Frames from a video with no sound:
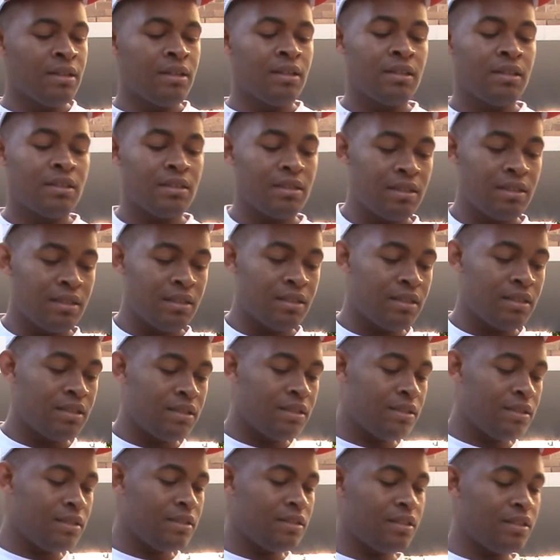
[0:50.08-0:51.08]
Uh,
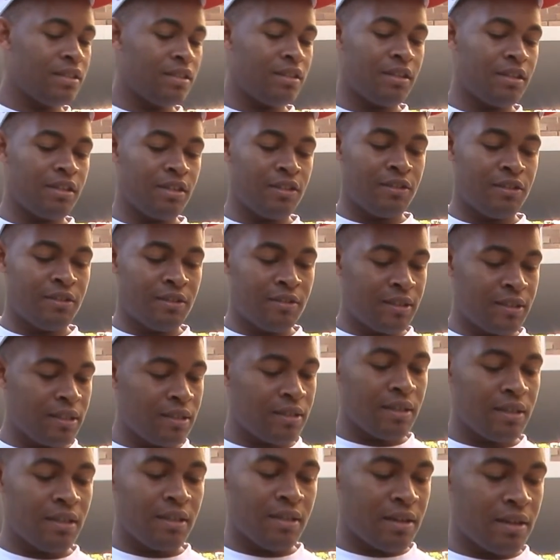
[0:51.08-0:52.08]
a
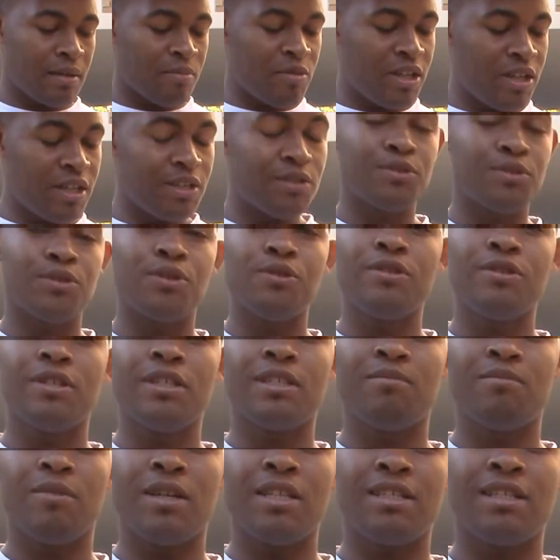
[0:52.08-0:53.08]
drone
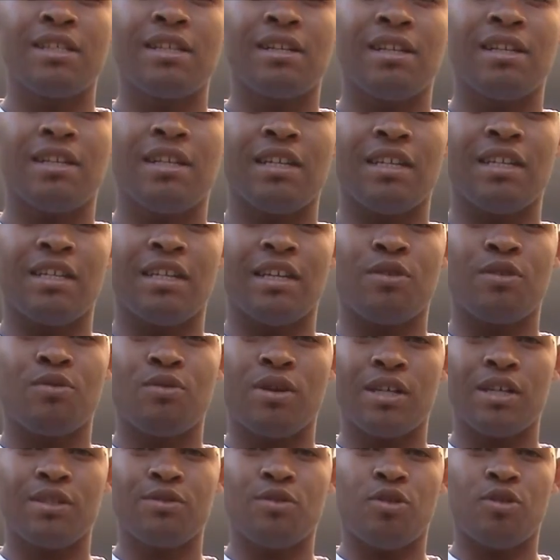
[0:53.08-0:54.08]
is basically a
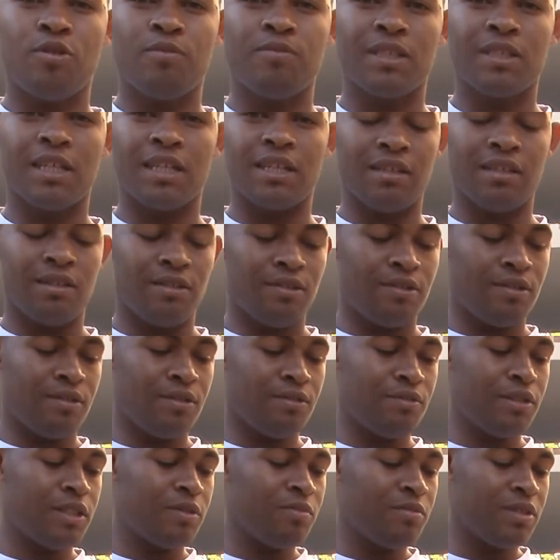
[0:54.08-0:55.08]
quadcopter,
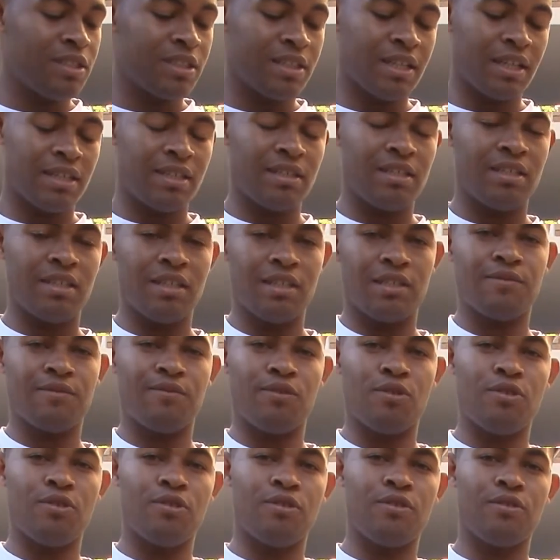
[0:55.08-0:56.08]
which means that it has
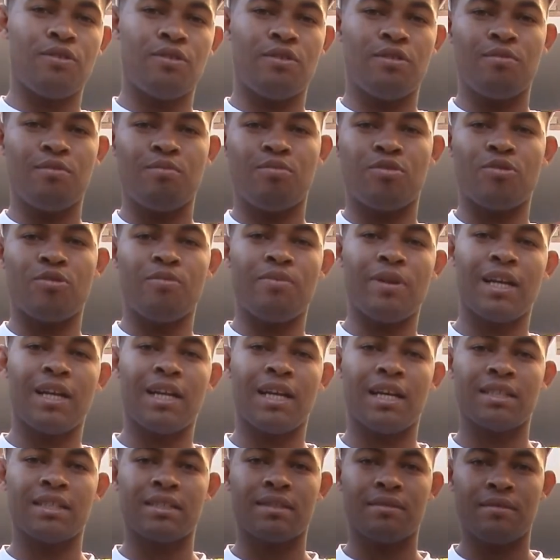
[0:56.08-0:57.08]
4
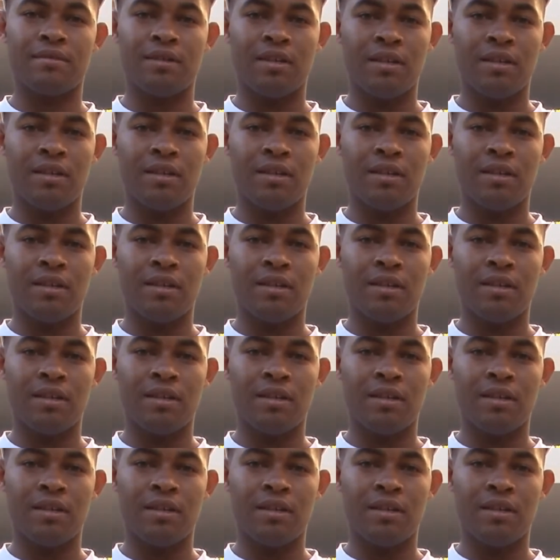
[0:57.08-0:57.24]
propellers.